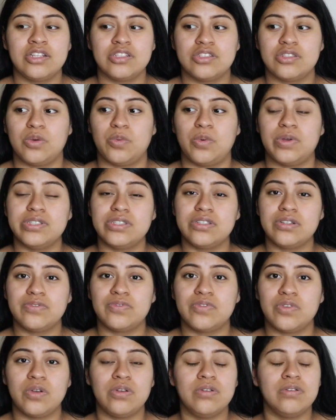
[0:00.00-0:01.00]
So once they're
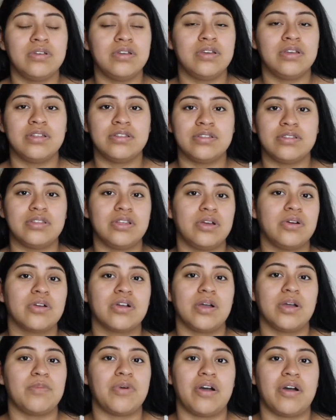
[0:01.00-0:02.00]
full, they'll
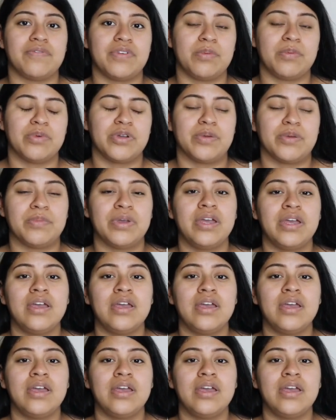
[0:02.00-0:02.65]
come off your boob.